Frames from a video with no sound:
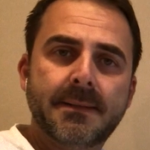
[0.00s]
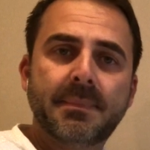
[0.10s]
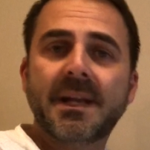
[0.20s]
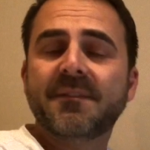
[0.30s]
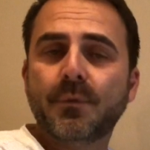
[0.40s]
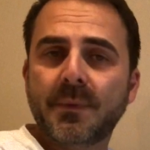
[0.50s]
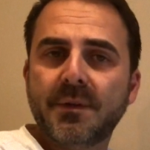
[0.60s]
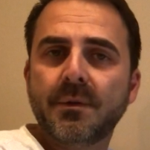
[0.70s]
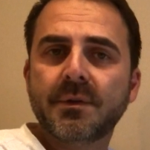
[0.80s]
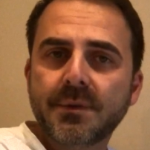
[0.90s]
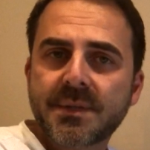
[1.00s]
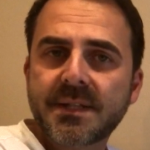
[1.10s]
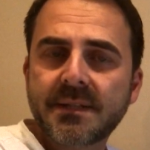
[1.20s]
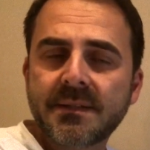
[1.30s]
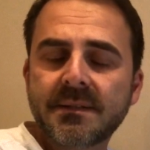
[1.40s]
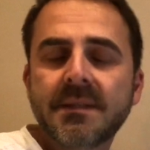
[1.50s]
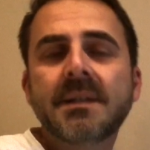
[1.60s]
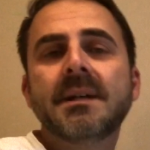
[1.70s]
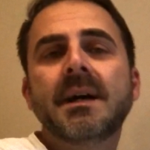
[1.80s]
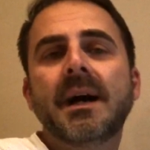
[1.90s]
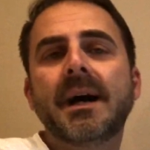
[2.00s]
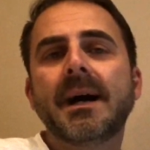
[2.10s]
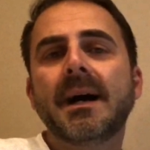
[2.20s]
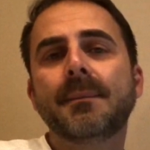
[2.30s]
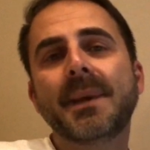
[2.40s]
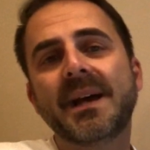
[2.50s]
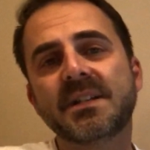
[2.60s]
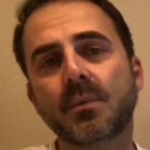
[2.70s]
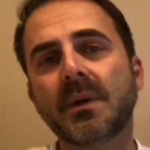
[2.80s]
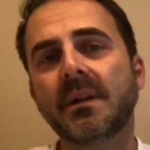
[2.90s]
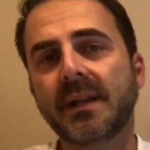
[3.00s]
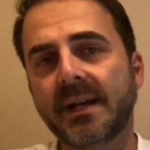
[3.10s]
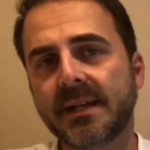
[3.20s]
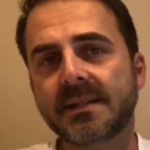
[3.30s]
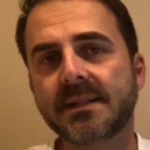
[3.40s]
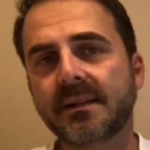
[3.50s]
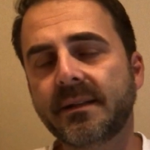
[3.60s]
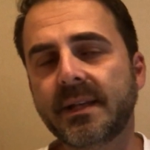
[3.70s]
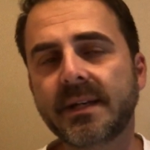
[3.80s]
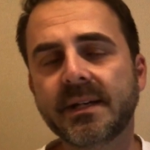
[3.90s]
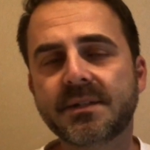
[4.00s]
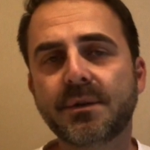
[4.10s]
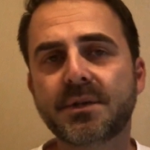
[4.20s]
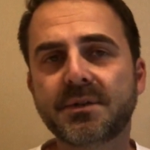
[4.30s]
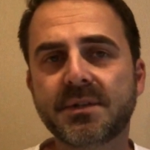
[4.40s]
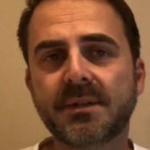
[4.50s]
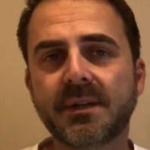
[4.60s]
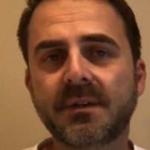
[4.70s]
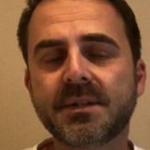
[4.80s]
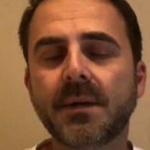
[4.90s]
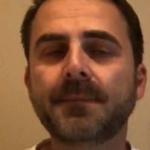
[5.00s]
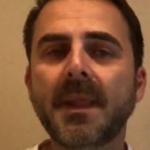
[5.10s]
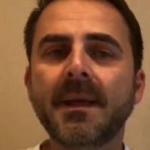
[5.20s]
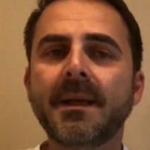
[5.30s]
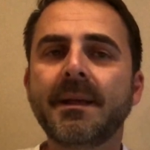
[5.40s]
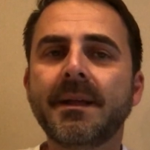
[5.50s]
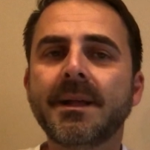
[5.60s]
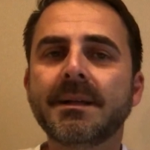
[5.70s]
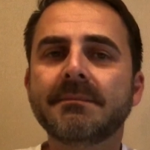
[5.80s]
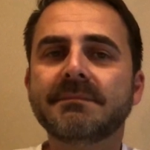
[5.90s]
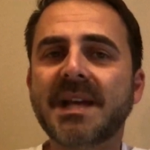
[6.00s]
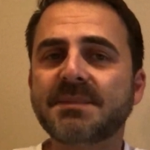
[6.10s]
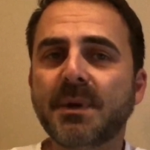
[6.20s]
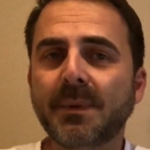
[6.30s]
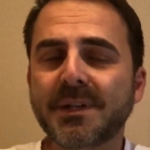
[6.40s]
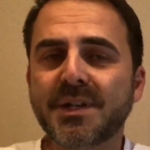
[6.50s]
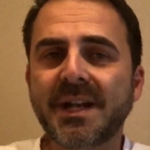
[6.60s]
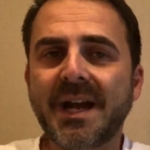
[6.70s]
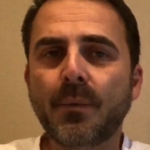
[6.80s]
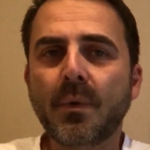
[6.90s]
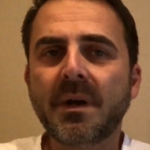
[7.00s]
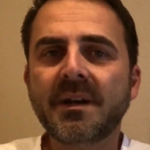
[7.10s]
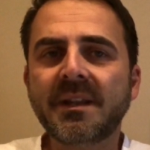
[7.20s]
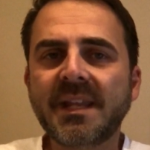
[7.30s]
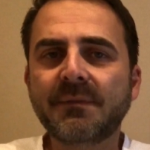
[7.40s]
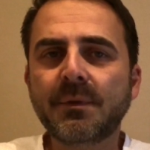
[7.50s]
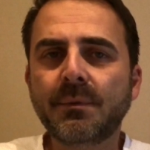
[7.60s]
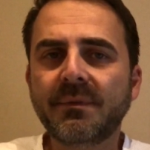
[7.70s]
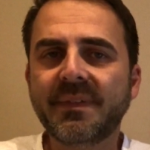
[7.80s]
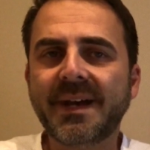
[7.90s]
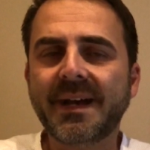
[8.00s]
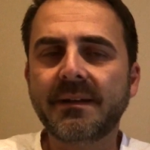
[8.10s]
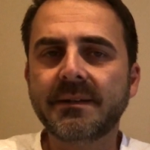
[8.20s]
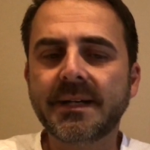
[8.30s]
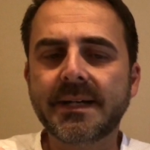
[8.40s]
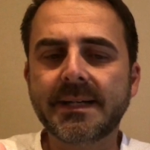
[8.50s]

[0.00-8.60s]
platform that you're using, as well as the search engines out there. So that's pretty much it. I wanted to give you that